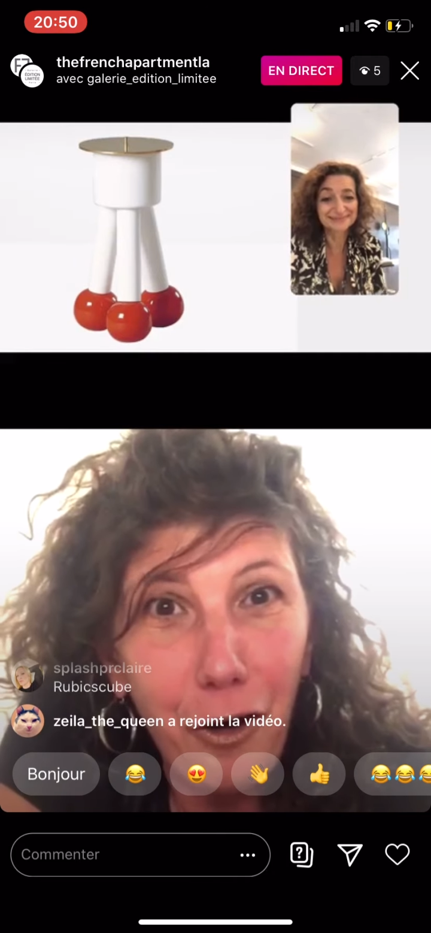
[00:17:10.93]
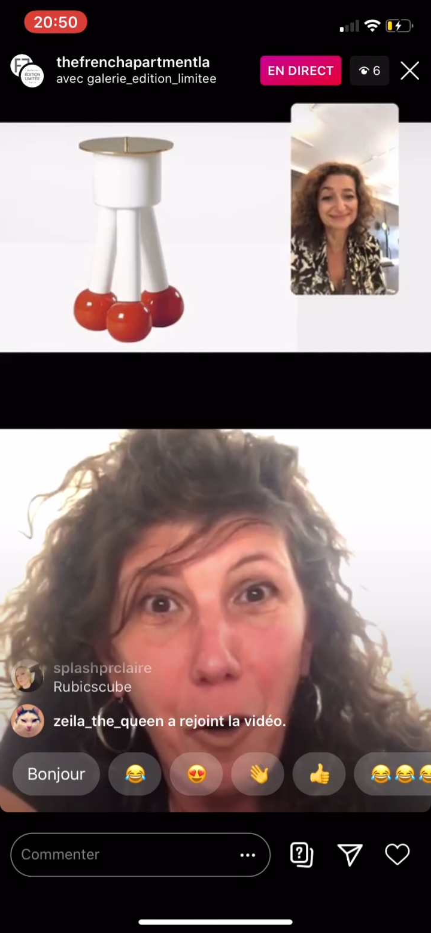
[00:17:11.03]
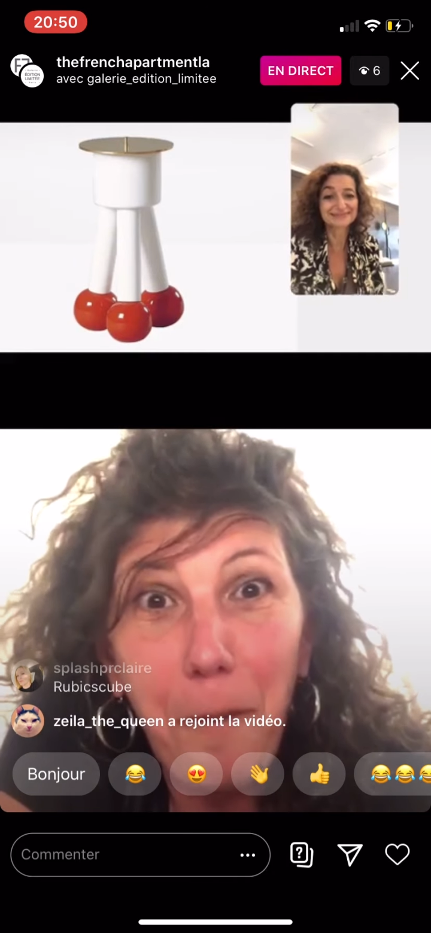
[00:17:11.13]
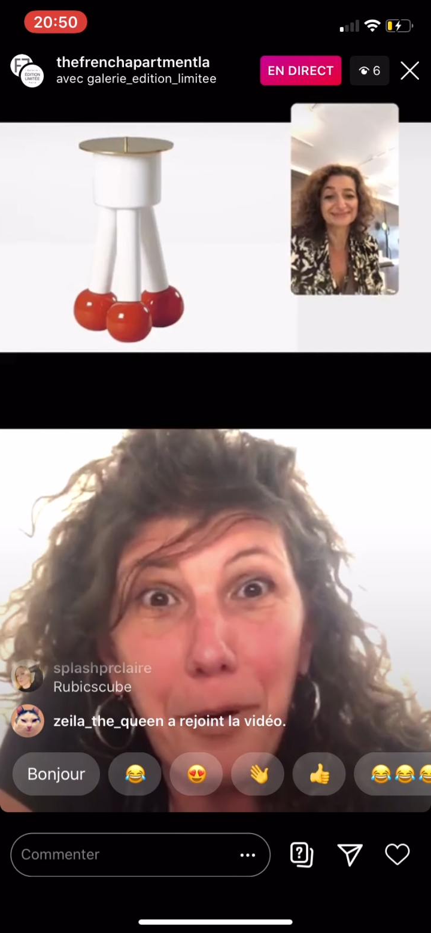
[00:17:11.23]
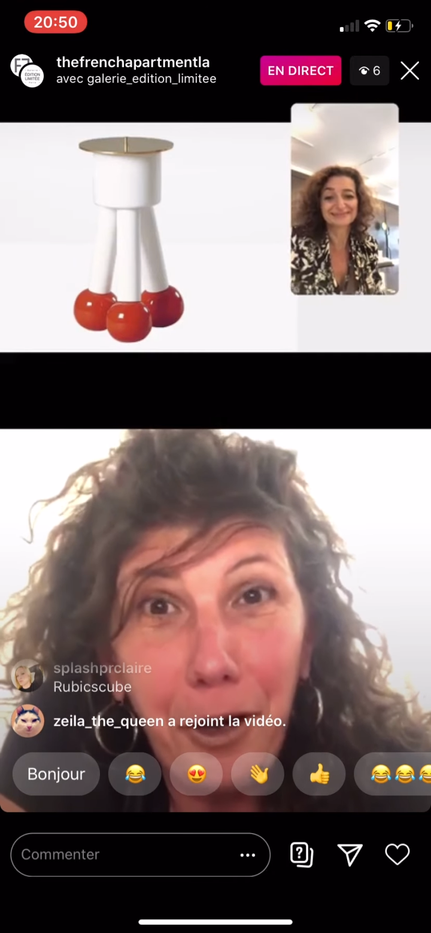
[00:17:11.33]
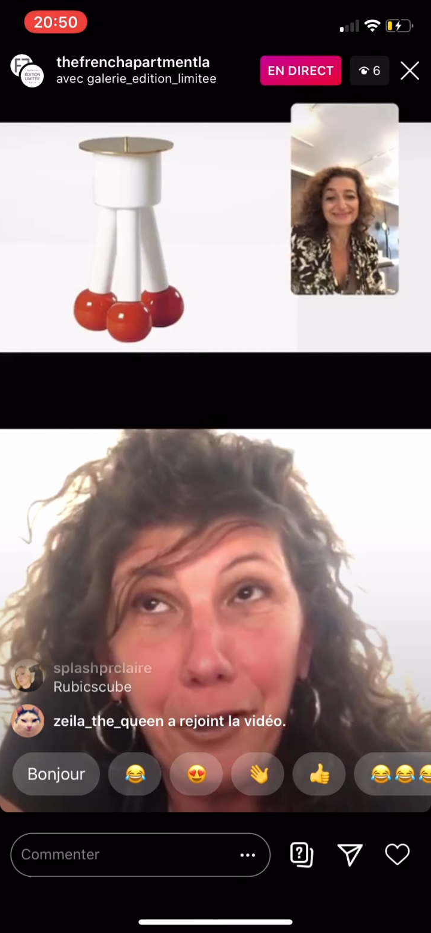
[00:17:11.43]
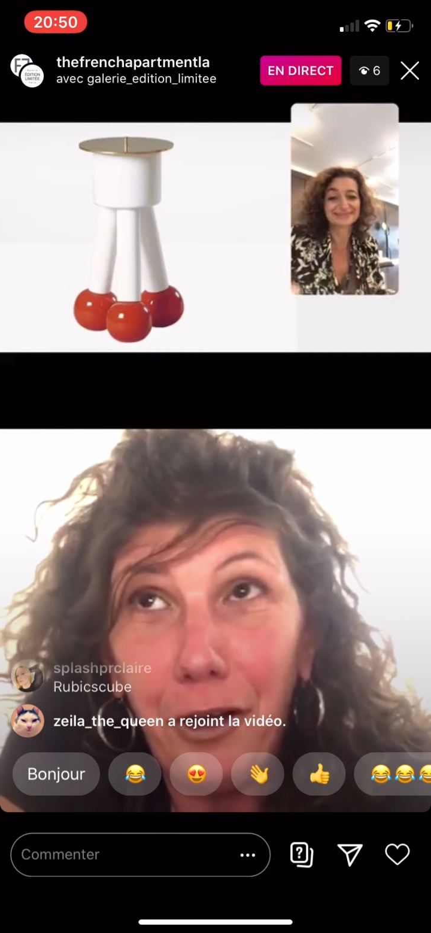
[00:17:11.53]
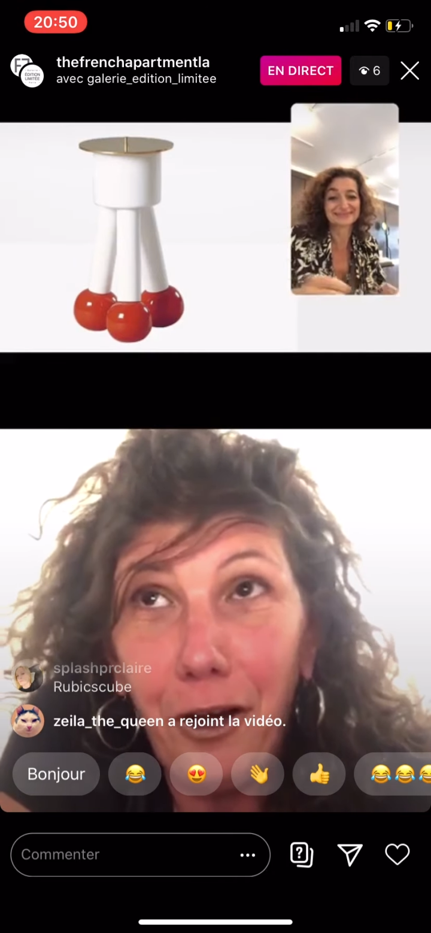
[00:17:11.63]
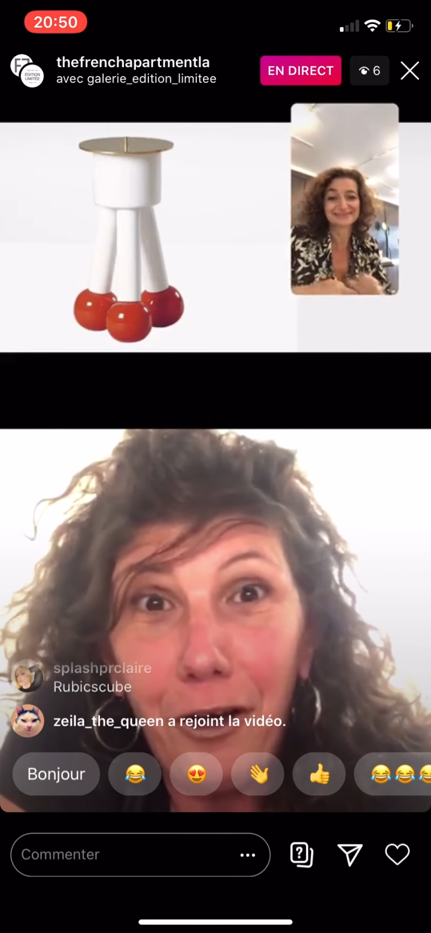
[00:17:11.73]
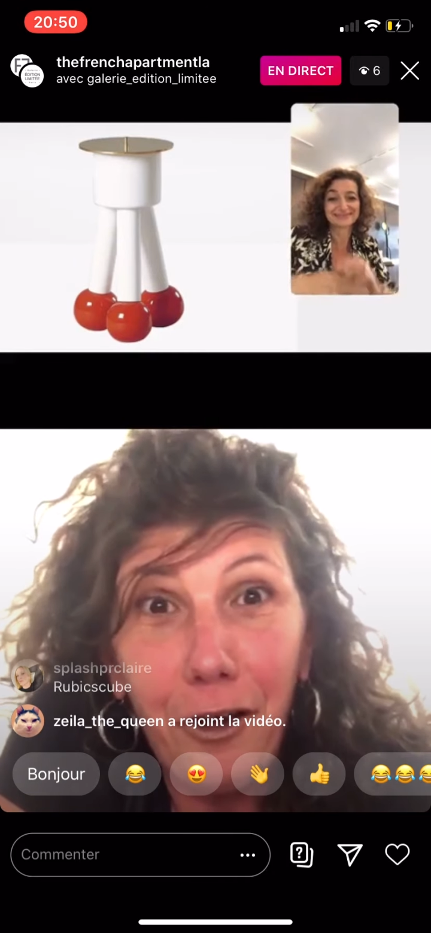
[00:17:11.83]
open
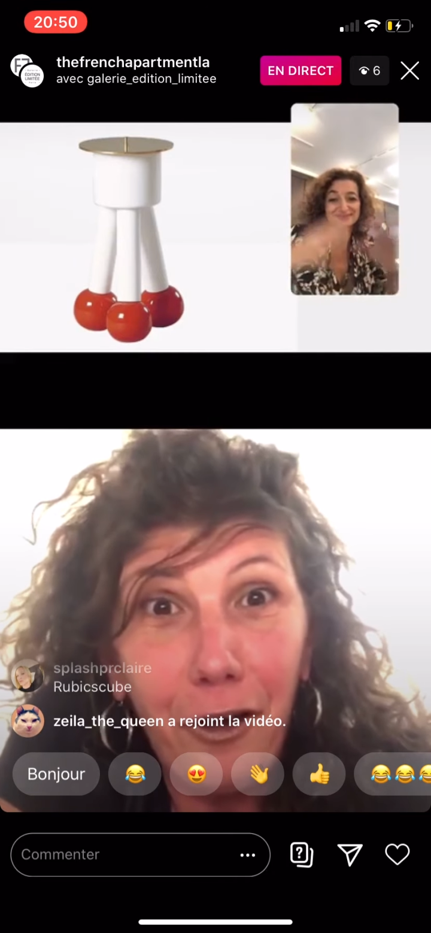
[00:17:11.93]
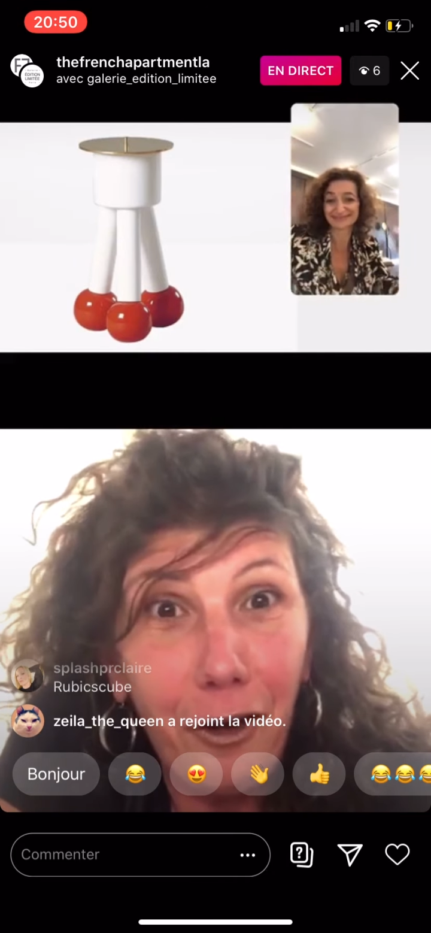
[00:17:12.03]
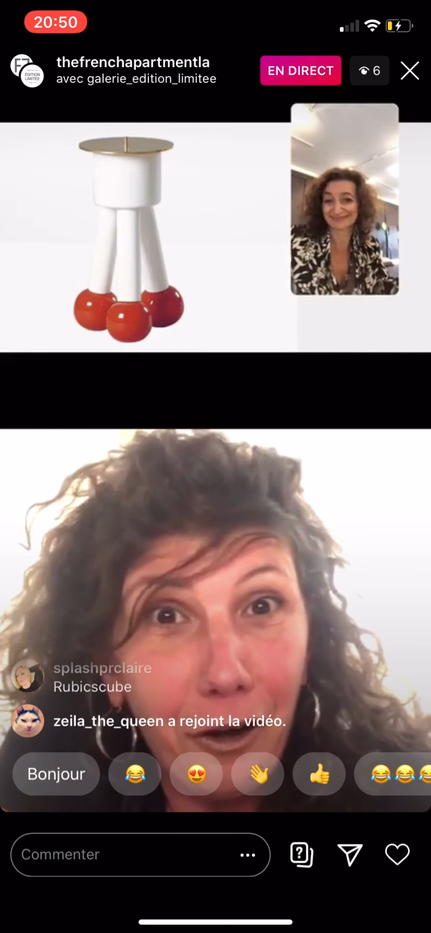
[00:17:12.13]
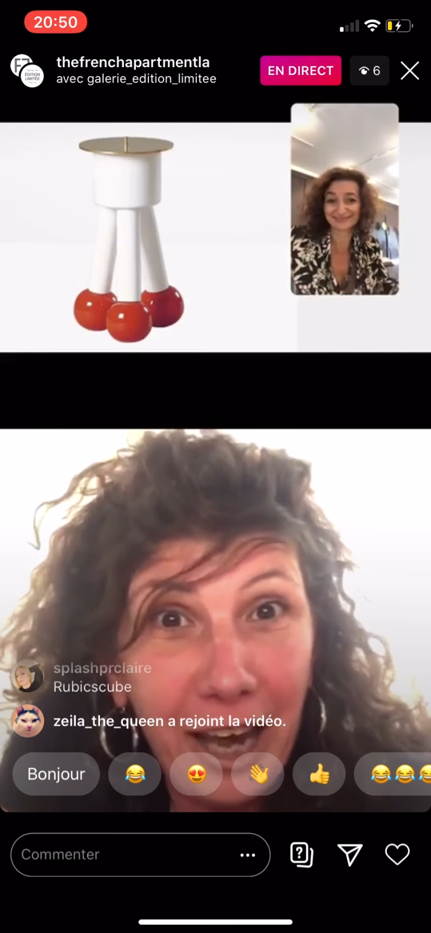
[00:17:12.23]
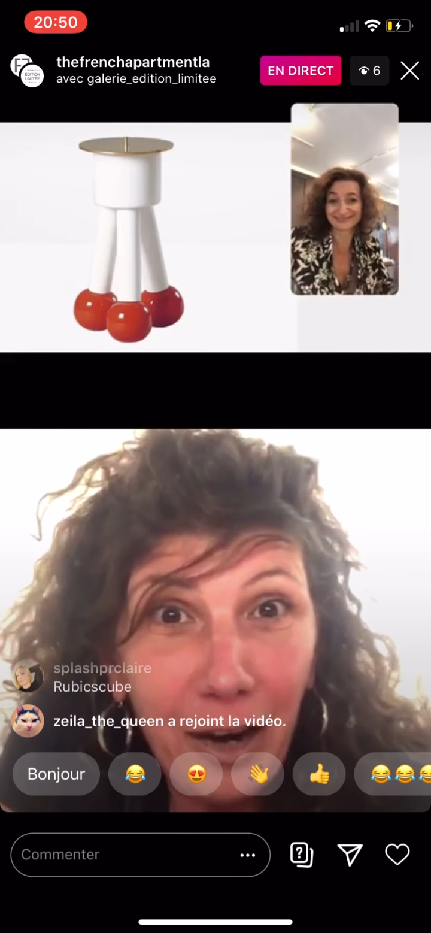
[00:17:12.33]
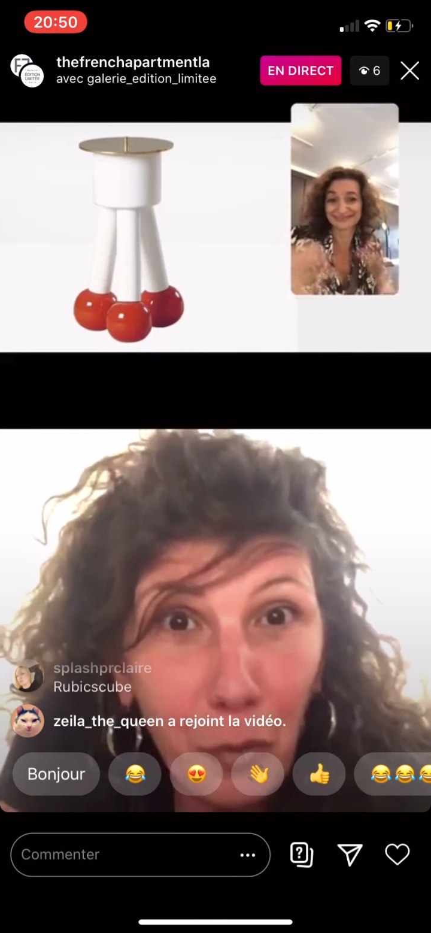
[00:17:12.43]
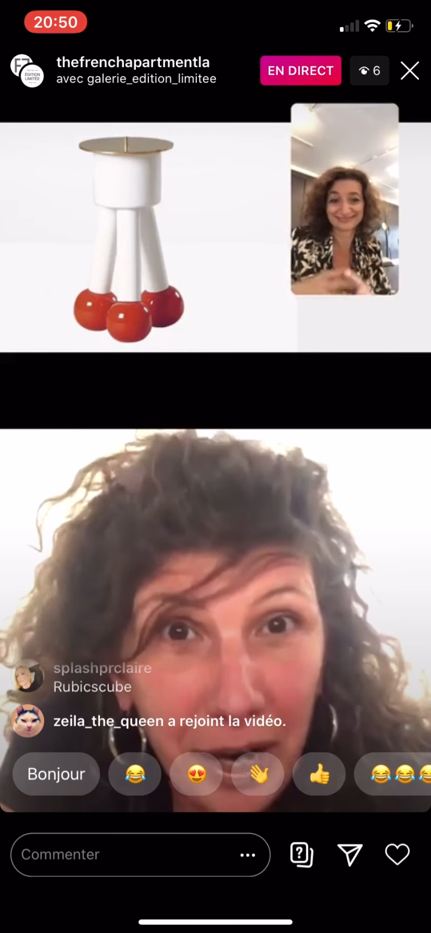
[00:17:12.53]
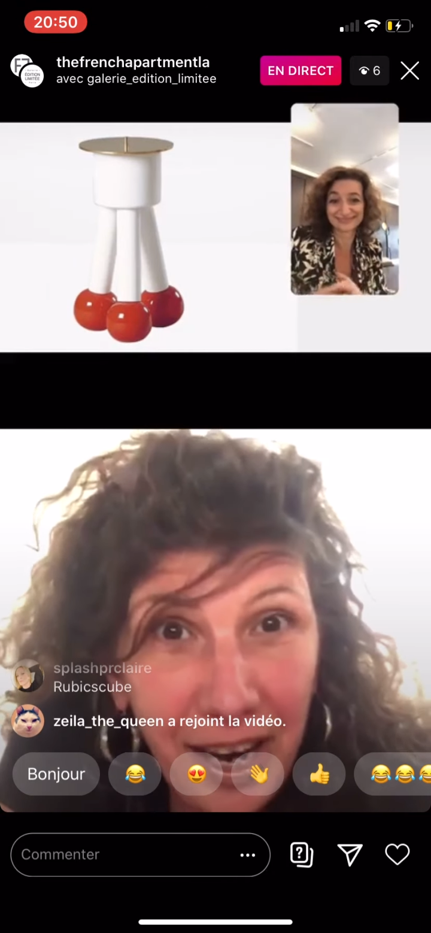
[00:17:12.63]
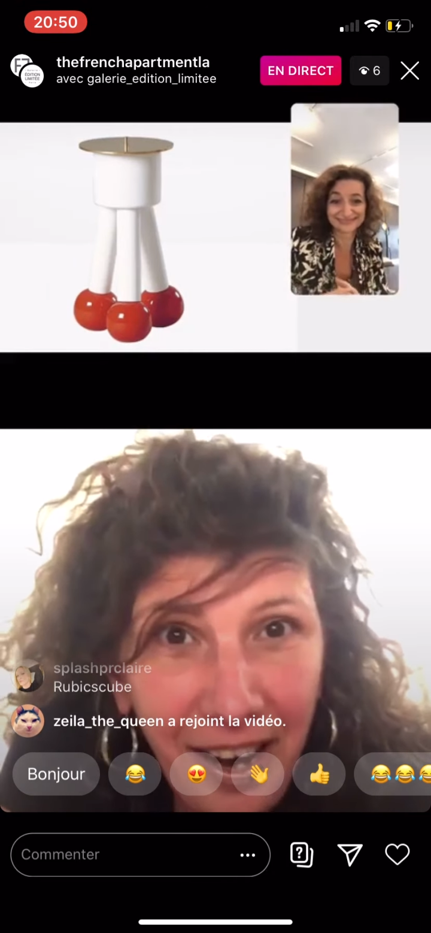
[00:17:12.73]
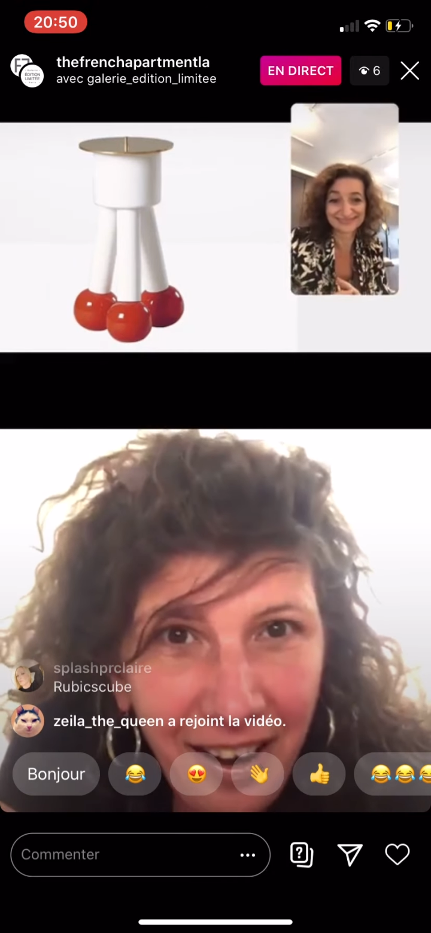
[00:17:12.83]
a
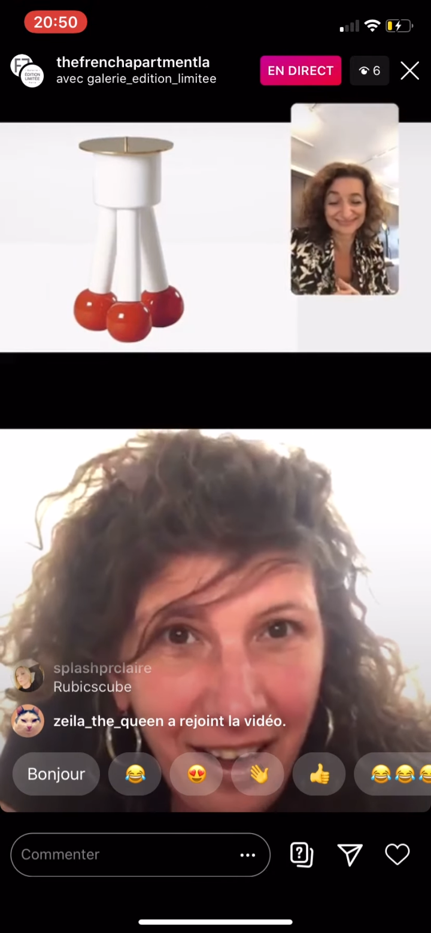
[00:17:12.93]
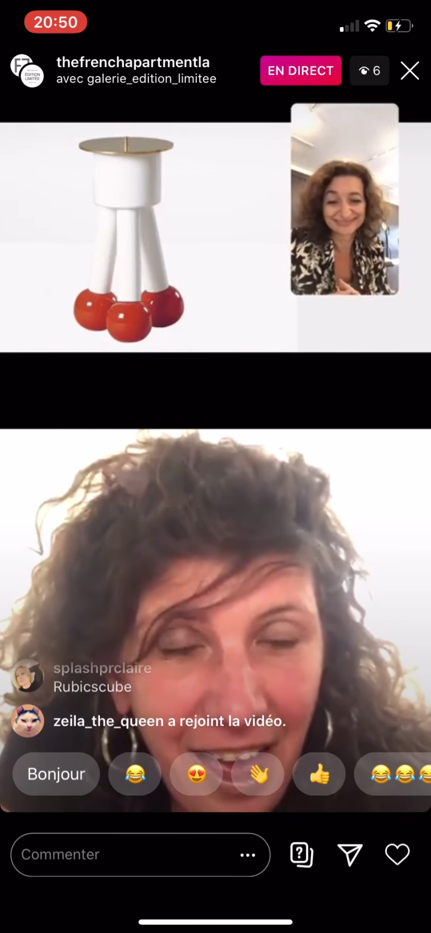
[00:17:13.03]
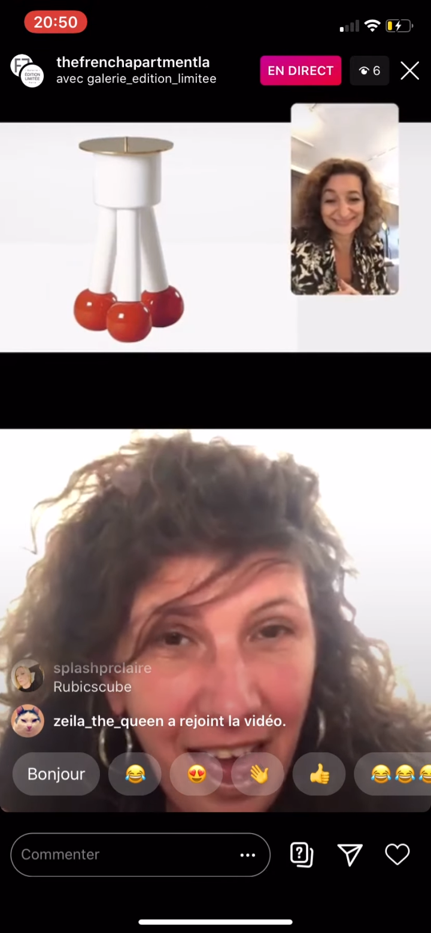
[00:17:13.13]
gallery